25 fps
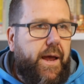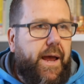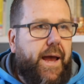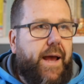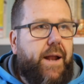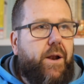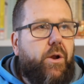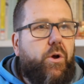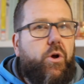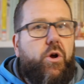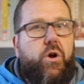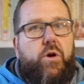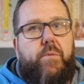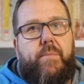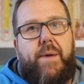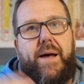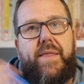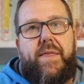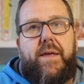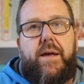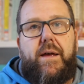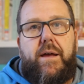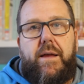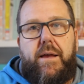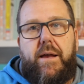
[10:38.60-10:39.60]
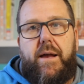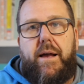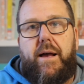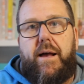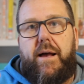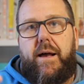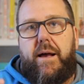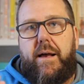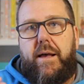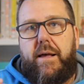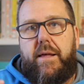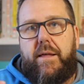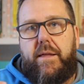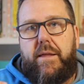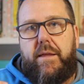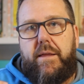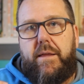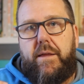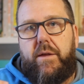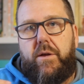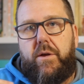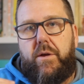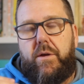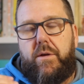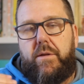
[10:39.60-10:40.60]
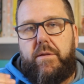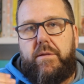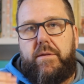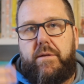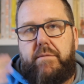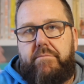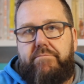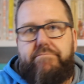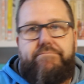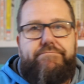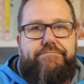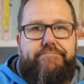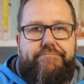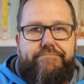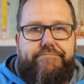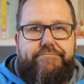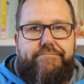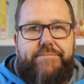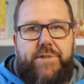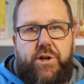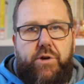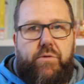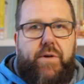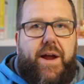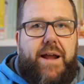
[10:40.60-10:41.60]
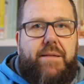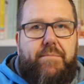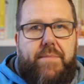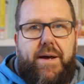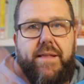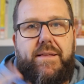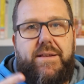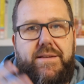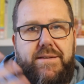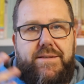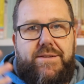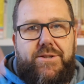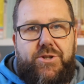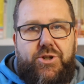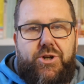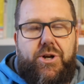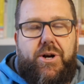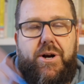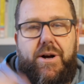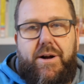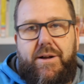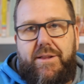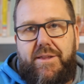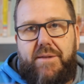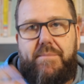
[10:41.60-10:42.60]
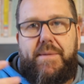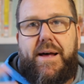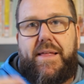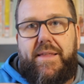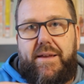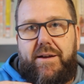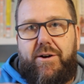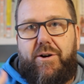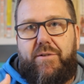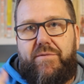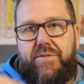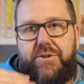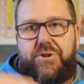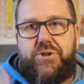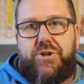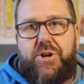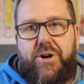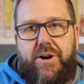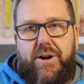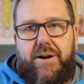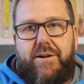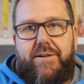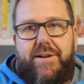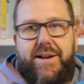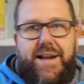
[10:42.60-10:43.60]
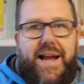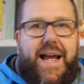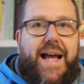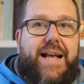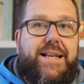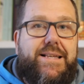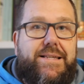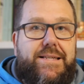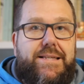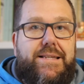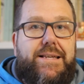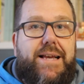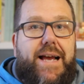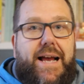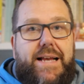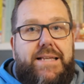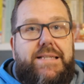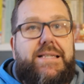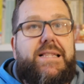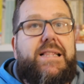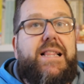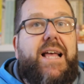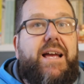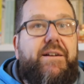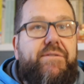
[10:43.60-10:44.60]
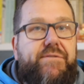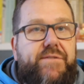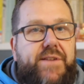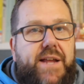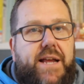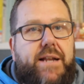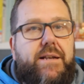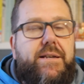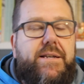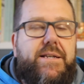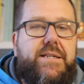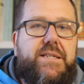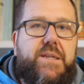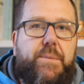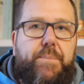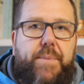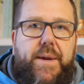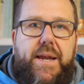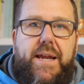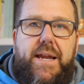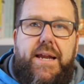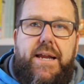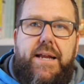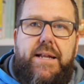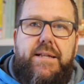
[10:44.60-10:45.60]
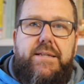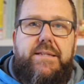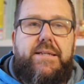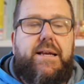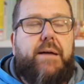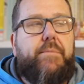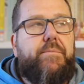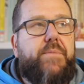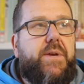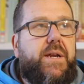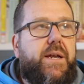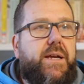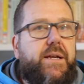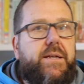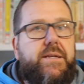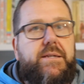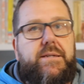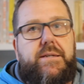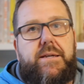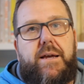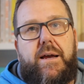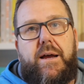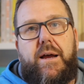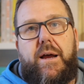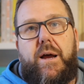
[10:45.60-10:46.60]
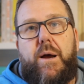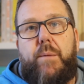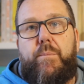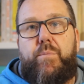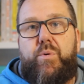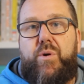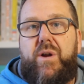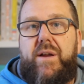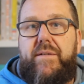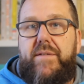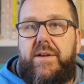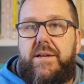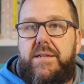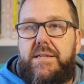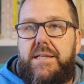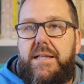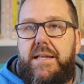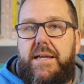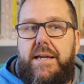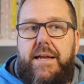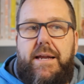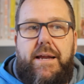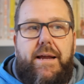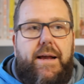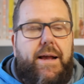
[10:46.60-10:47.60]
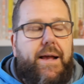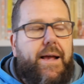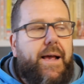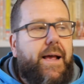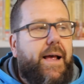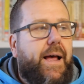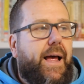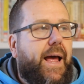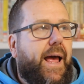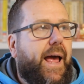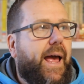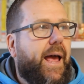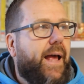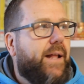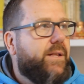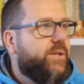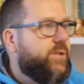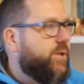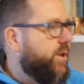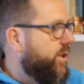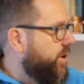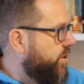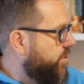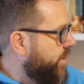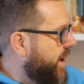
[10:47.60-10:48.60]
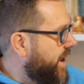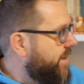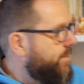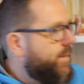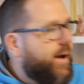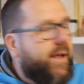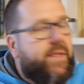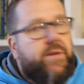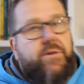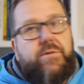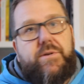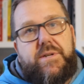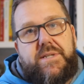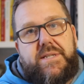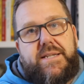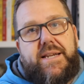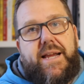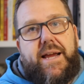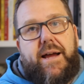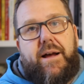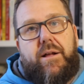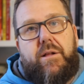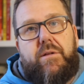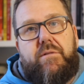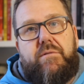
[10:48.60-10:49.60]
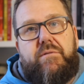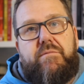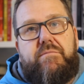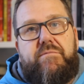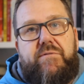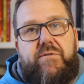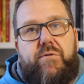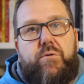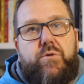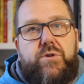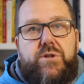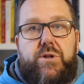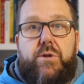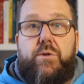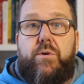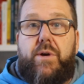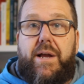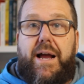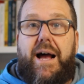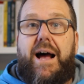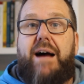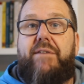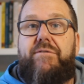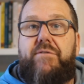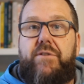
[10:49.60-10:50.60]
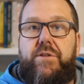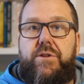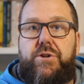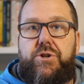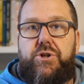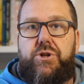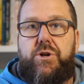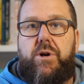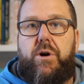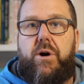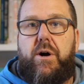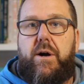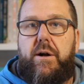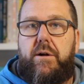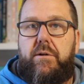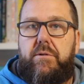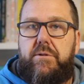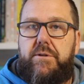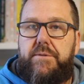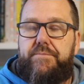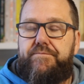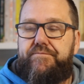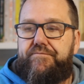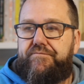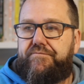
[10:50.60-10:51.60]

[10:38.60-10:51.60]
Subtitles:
And her mother, the grandmother's child, the mother of the child, has left and disappeared some years previously. And so the grandmother is now forced to look after the child.